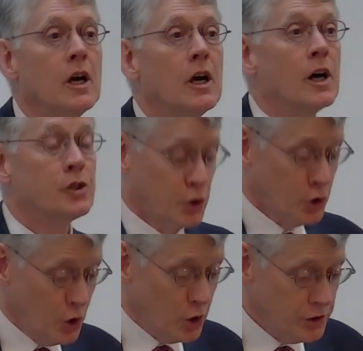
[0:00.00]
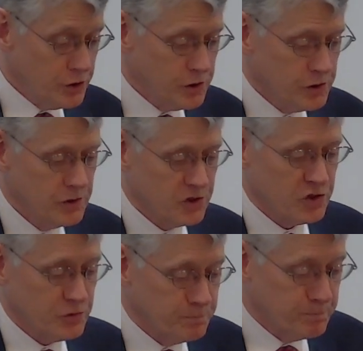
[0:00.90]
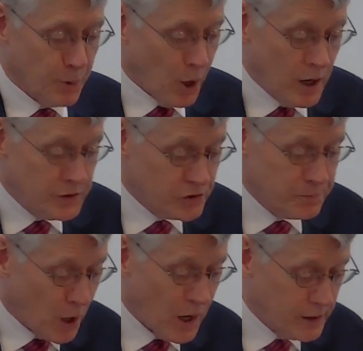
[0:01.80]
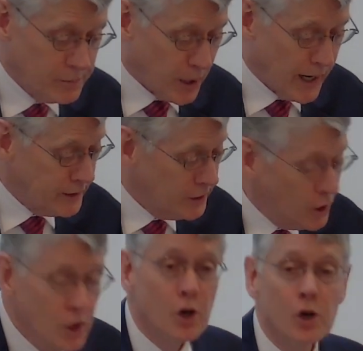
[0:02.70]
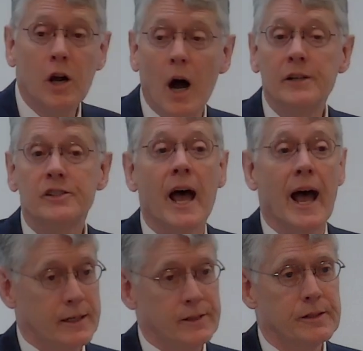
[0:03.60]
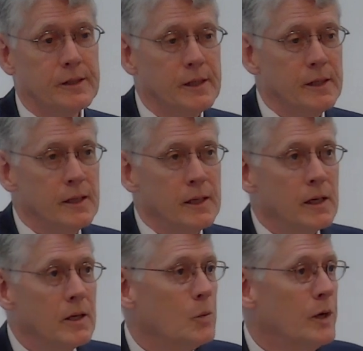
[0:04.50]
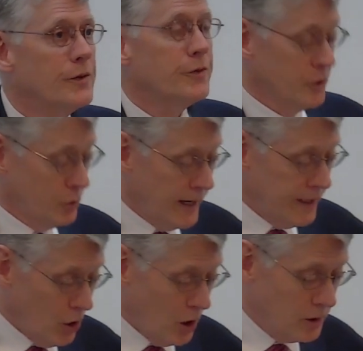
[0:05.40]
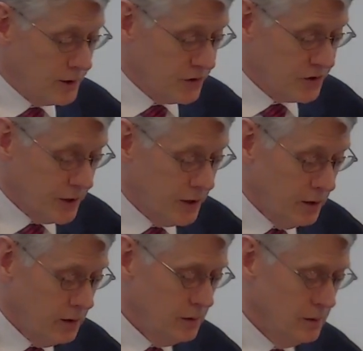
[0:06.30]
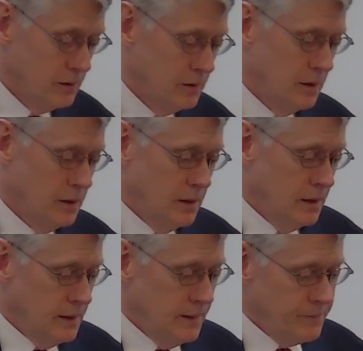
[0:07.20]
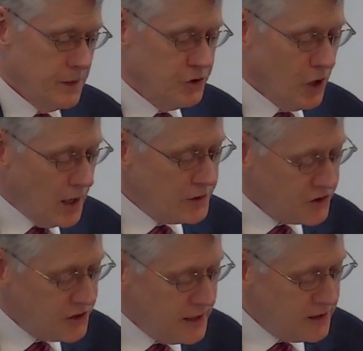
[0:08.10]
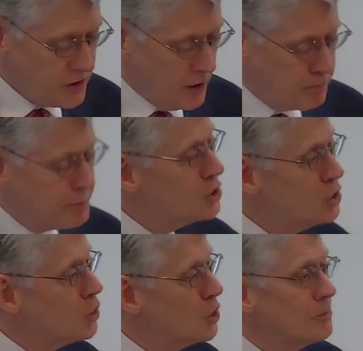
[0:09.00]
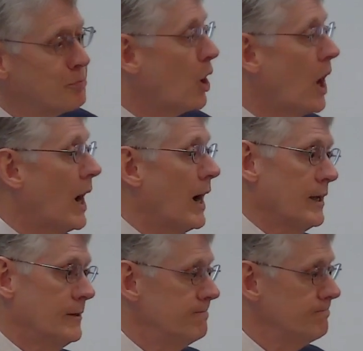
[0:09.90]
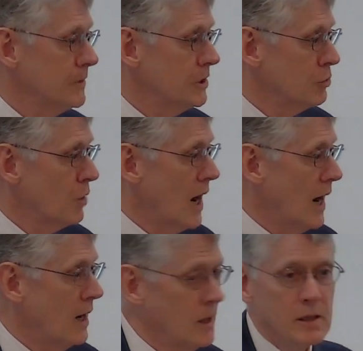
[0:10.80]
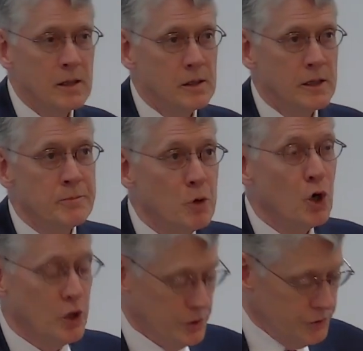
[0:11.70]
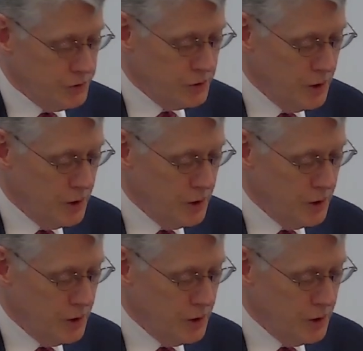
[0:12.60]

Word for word: a church unspotted by her contact with the great harlot city. John sees a pure bride uh, uh, emerge.